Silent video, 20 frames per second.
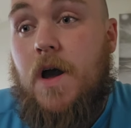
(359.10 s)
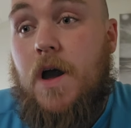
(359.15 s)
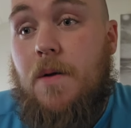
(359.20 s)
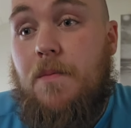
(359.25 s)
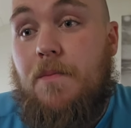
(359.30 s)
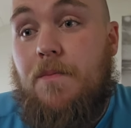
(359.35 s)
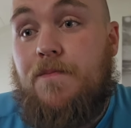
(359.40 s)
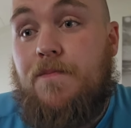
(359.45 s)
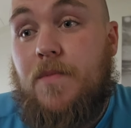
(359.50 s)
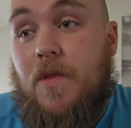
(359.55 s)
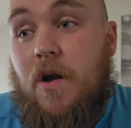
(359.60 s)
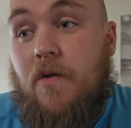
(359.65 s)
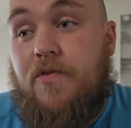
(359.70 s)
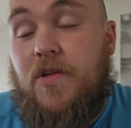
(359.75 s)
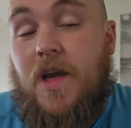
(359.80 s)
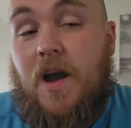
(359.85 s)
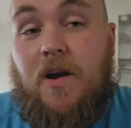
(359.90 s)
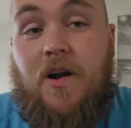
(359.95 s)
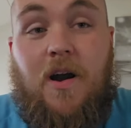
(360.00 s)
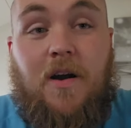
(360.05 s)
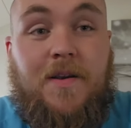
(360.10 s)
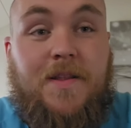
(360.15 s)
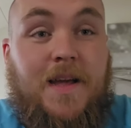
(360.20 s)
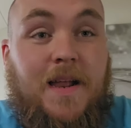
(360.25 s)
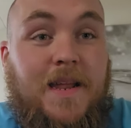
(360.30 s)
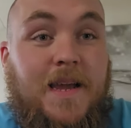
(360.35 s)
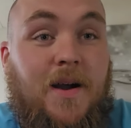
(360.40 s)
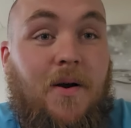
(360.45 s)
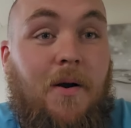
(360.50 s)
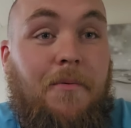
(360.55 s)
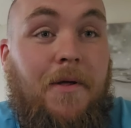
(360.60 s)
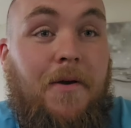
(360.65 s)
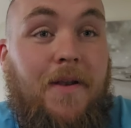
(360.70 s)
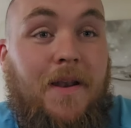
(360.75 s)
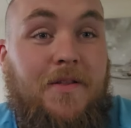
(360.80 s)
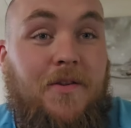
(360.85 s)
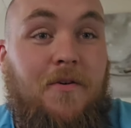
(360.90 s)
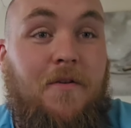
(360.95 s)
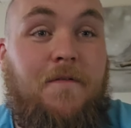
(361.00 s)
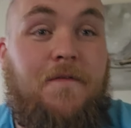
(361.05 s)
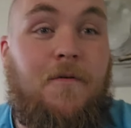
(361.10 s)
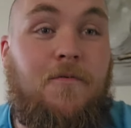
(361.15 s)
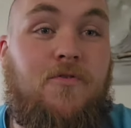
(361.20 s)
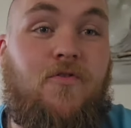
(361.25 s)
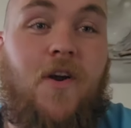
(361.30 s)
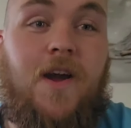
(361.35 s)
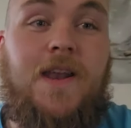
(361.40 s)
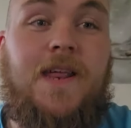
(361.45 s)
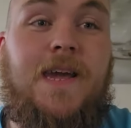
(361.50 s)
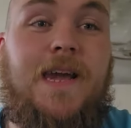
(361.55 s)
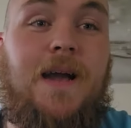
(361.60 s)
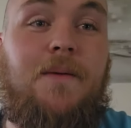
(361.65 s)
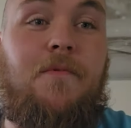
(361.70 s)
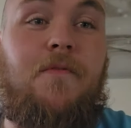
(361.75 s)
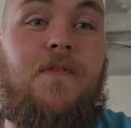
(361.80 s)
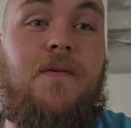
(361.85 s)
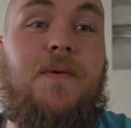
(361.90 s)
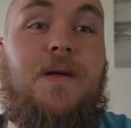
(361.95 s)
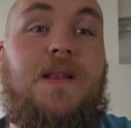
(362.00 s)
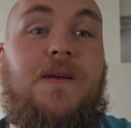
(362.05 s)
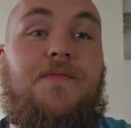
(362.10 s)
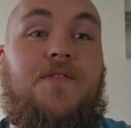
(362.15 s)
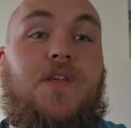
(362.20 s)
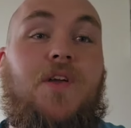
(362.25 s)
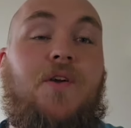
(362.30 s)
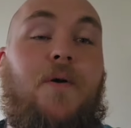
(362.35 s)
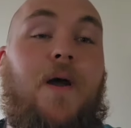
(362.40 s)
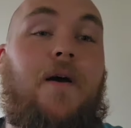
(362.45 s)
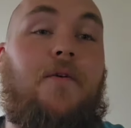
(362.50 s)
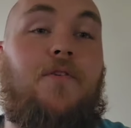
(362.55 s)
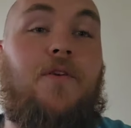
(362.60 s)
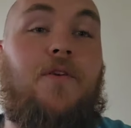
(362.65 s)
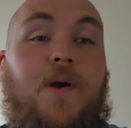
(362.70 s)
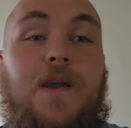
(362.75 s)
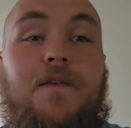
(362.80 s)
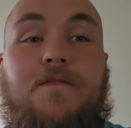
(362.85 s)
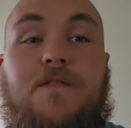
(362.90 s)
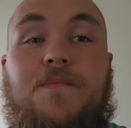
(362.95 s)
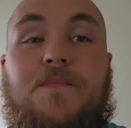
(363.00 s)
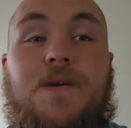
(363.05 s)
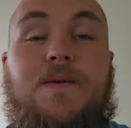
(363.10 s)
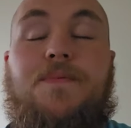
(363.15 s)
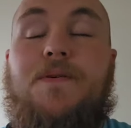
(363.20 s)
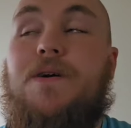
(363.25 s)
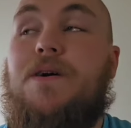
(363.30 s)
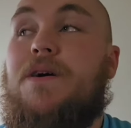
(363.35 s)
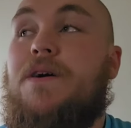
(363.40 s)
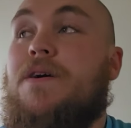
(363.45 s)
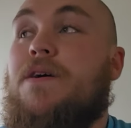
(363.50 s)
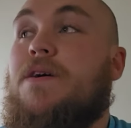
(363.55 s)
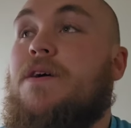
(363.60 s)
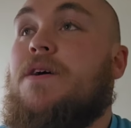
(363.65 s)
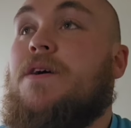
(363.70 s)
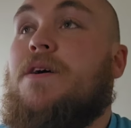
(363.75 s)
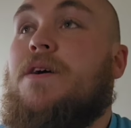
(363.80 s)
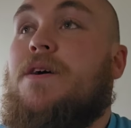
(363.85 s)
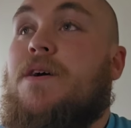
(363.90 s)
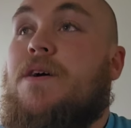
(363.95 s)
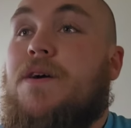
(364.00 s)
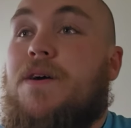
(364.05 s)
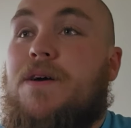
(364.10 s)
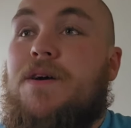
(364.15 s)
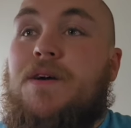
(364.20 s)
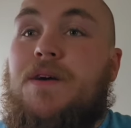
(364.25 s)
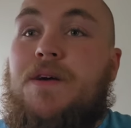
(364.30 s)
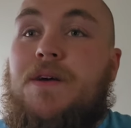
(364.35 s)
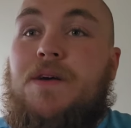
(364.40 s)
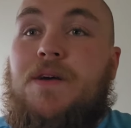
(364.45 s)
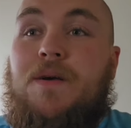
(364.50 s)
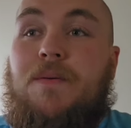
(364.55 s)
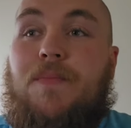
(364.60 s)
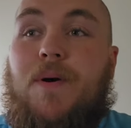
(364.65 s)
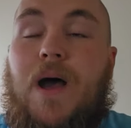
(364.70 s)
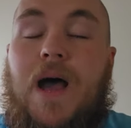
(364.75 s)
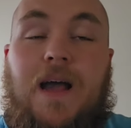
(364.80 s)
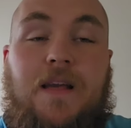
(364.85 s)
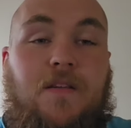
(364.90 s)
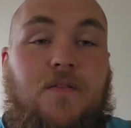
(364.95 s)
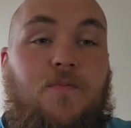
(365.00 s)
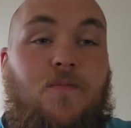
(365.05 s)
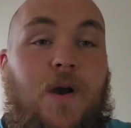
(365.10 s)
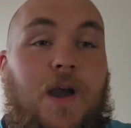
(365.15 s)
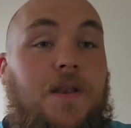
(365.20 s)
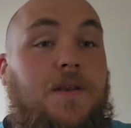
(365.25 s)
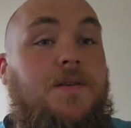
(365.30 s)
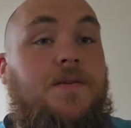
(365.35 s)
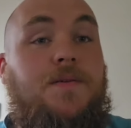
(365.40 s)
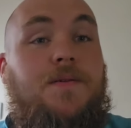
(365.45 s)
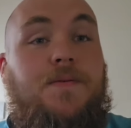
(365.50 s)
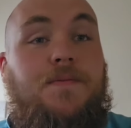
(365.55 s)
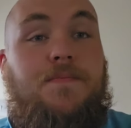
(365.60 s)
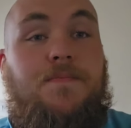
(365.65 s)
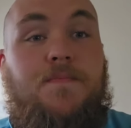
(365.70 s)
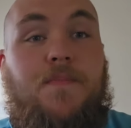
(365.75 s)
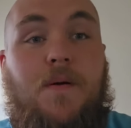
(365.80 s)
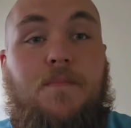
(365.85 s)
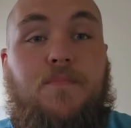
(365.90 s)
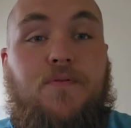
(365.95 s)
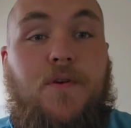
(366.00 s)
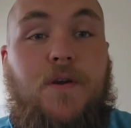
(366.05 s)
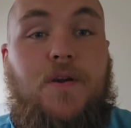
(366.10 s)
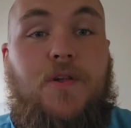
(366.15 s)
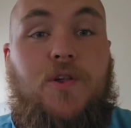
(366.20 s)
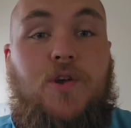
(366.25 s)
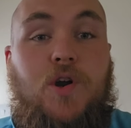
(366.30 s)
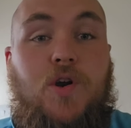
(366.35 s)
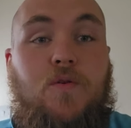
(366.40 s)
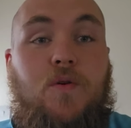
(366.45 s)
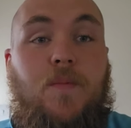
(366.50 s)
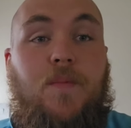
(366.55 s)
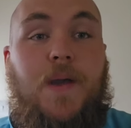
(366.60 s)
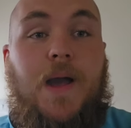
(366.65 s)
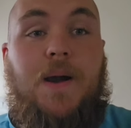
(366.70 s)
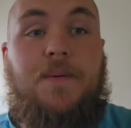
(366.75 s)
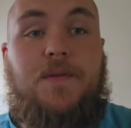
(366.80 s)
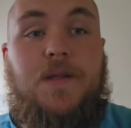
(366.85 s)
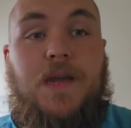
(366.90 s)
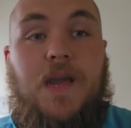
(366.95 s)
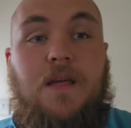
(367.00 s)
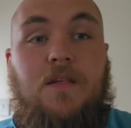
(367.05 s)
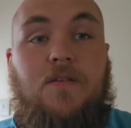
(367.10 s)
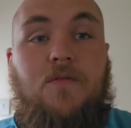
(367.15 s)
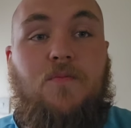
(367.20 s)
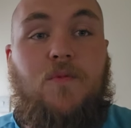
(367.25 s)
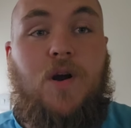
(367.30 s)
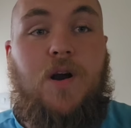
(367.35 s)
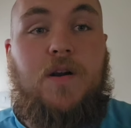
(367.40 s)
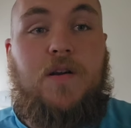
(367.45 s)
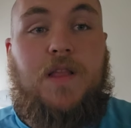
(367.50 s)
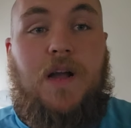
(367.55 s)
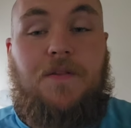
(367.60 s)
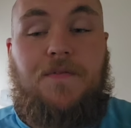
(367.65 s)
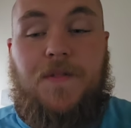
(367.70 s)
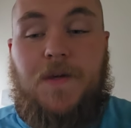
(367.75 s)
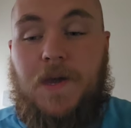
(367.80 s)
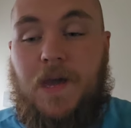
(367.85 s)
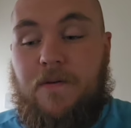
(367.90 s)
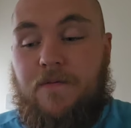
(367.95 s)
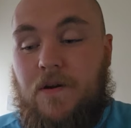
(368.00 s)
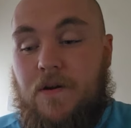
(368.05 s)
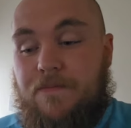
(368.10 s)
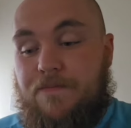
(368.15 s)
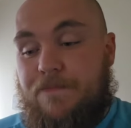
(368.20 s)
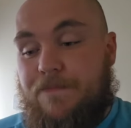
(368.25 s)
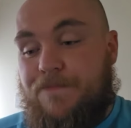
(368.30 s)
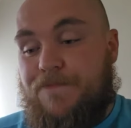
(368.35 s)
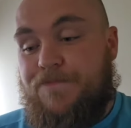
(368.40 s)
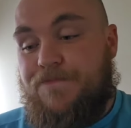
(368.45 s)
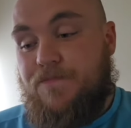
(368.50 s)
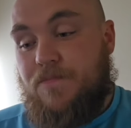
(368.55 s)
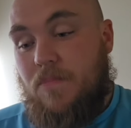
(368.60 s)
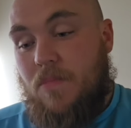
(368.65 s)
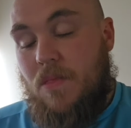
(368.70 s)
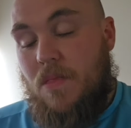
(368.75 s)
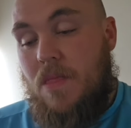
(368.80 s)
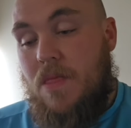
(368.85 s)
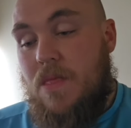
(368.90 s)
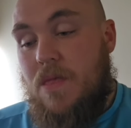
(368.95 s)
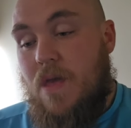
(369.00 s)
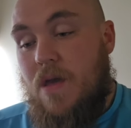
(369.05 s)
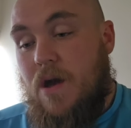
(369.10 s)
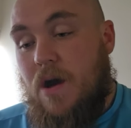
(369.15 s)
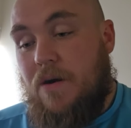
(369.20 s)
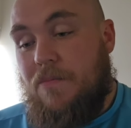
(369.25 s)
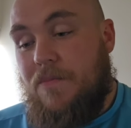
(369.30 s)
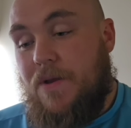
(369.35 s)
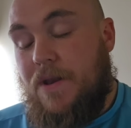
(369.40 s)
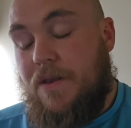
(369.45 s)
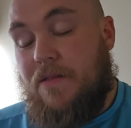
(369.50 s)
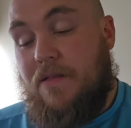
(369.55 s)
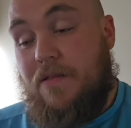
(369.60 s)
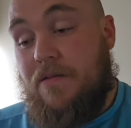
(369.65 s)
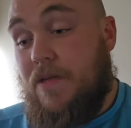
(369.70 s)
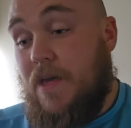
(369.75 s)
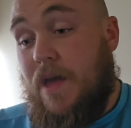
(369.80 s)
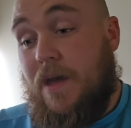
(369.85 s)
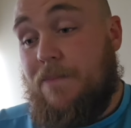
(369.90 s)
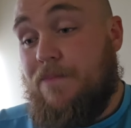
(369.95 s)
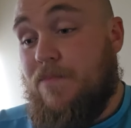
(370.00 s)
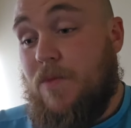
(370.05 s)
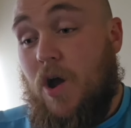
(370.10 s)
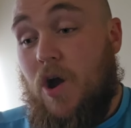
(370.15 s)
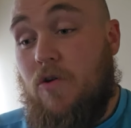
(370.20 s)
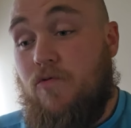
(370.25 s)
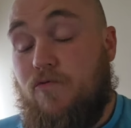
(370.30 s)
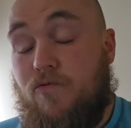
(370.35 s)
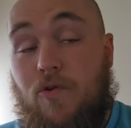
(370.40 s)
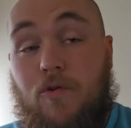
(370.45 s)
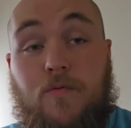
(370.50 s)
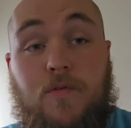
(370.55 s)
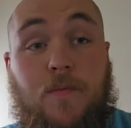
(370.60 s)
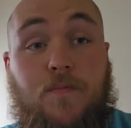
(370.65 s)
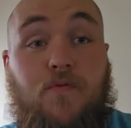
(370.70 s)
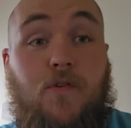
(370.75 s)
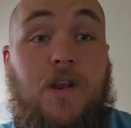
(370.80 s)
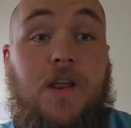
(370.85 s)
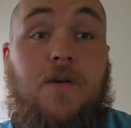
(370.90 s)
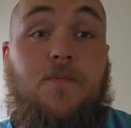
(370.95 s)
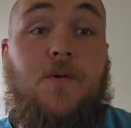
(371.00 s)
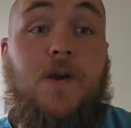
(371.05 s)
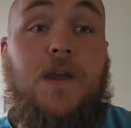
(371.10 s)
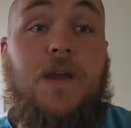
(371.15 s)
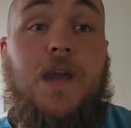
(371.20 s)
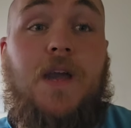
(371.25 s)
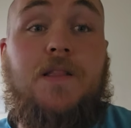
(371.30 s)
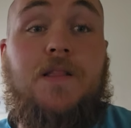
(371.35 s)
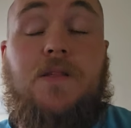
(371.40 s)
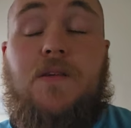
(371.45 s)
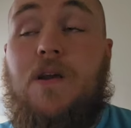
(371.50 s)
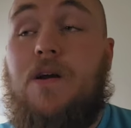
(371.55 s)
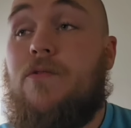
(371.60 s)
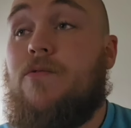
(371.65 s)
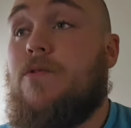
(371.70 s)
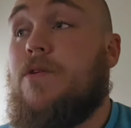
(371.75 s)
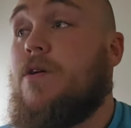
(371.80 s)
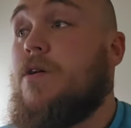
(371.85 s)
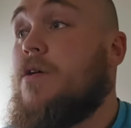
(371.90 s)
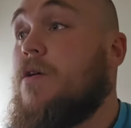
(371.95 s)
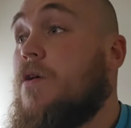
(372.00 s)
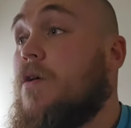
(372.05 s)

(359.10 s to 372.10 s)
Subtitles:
Obviously, I can't exactly go up there and do a full training camp with him. He lives 2 away from me. But as and when, I'm pretty sure we'll be able to get some work done together. And yeah, overall, it was a brilliant weekend. So,